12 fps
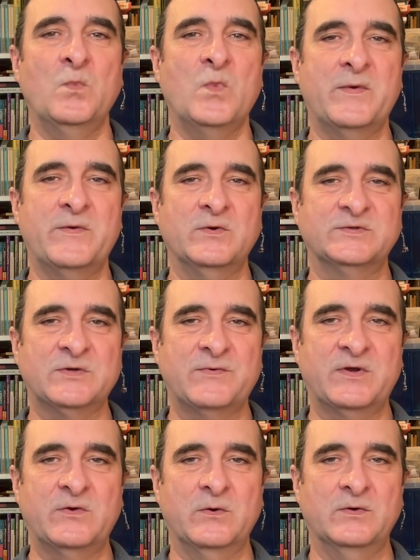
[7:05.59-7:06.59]
where he also
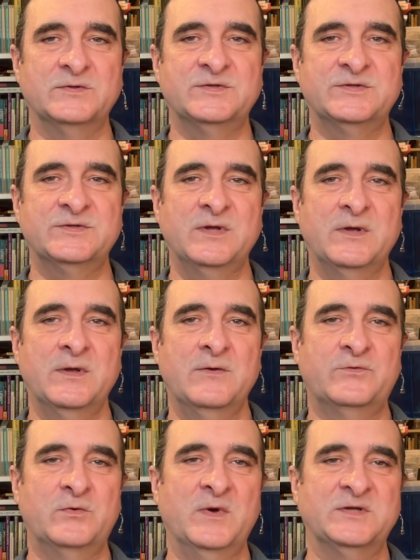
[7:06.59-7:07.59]
records,
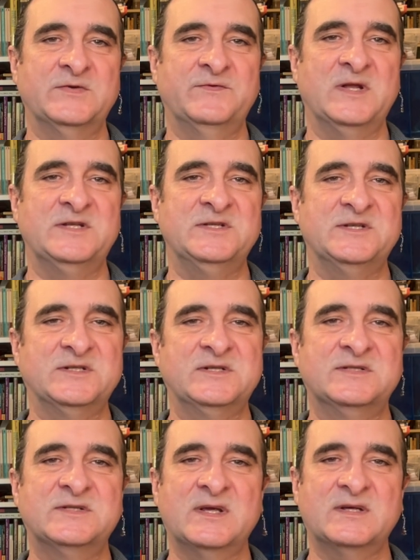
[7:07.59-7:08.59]
through much of
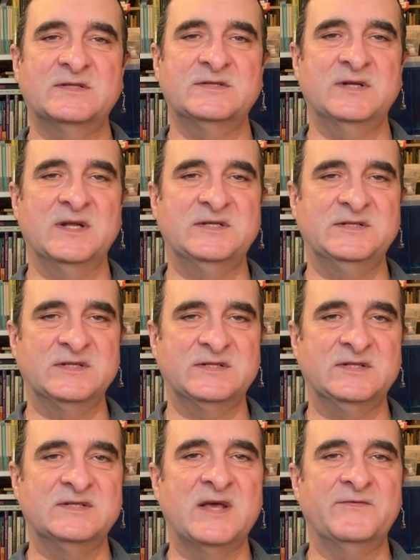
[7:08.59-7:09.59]
1966 and
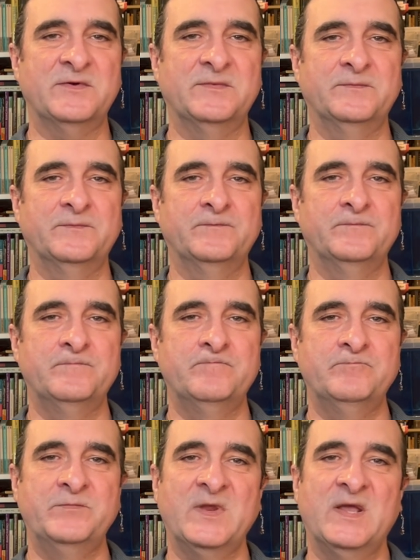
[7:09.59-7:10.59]
1967,
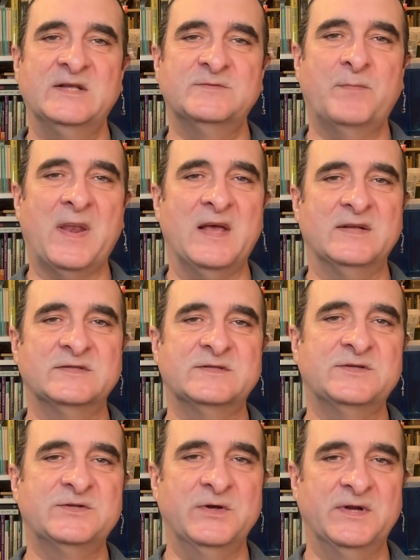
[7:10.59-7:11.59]
his plans
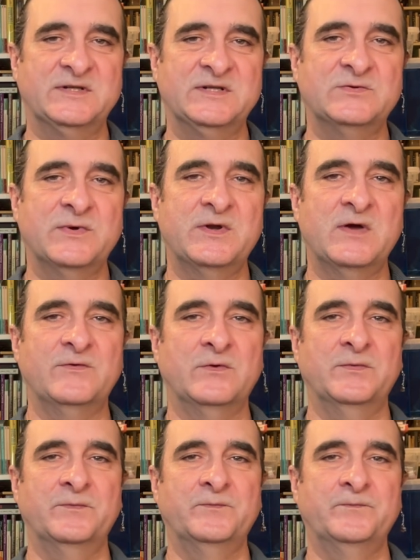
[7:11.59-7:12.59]
to turn it into a novel,